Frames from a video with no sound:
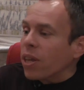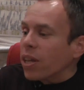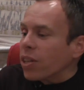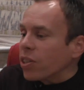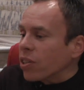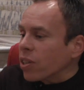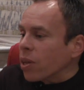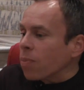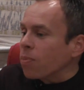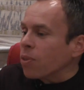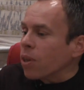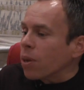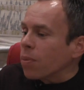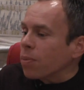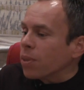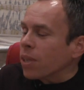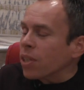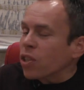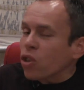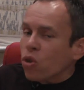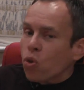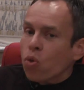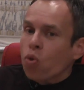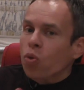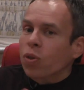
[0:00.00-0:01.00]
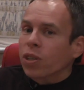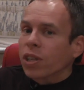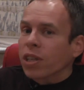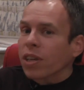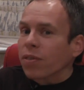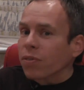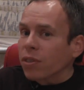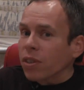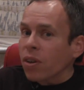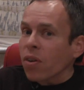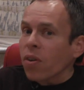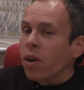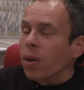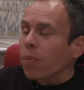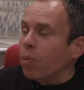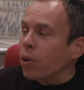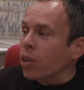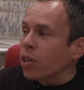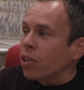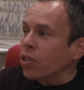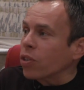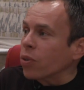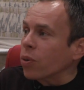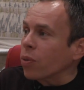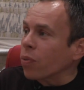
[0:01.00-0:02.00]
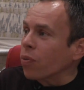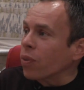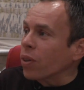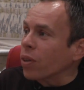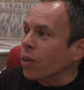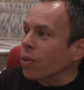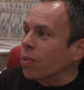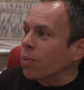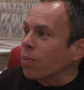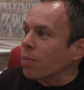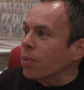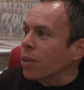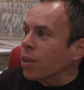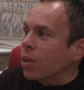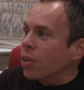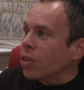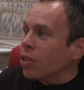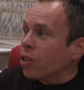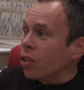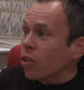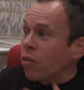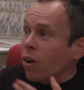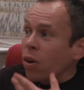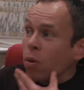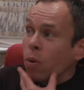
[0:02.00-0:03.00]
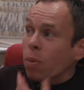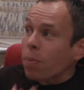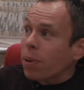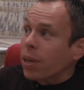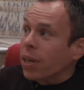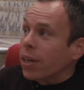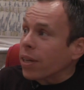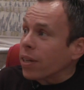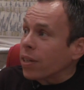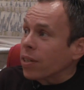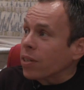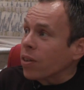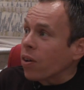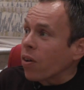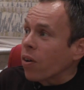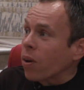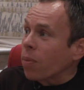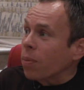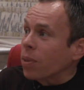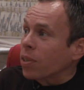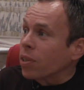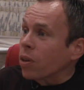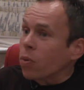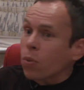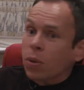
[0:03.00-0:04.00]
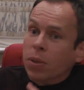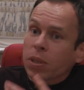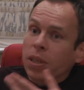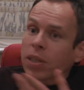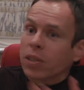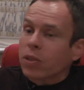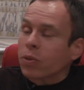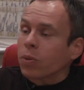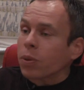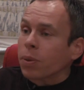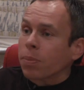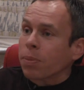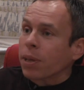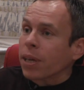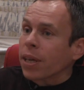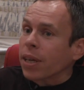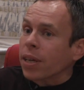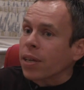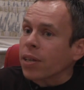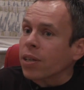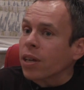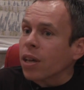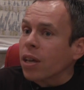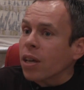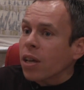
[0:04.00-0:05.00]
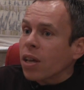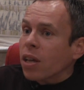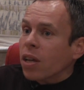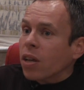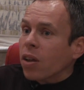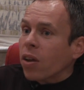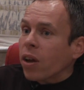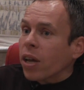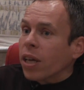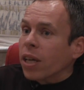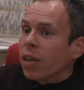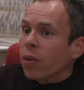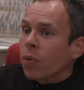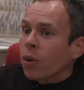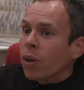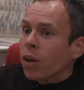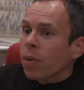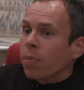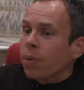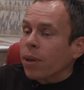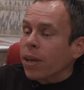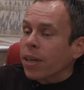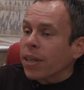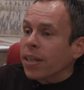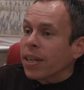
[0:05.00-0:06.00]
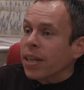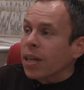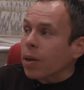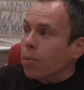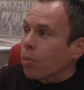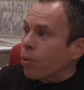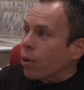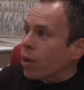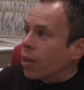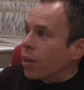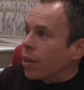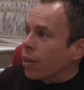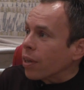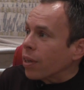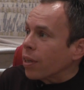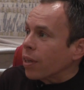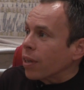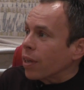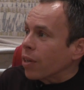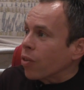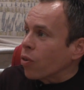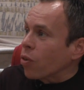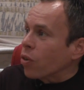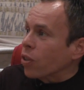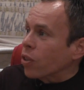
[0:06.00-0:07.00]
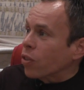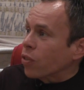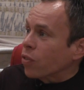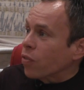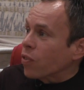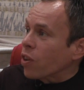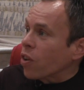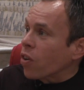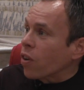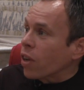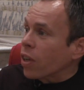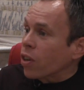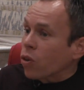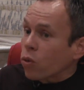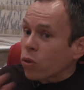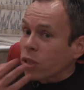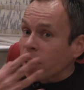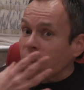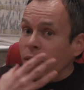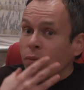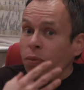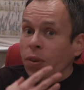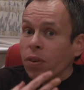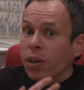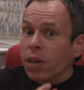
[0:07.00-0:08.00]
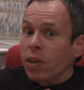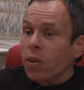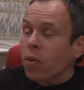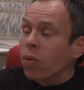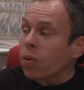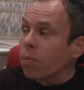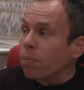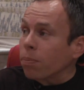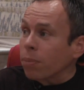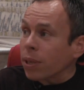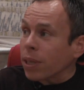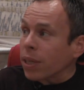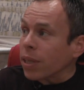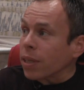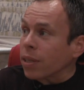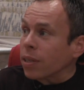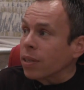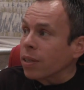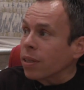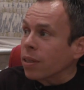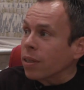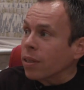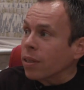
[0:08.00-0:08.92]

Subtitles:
then sometimes there's not always enough time when you do a film to grow a beard in time. They say, we need you with a beard. Like when I played Nickelbrick in the Chronicles of Narnia, of course, he had a very long beard.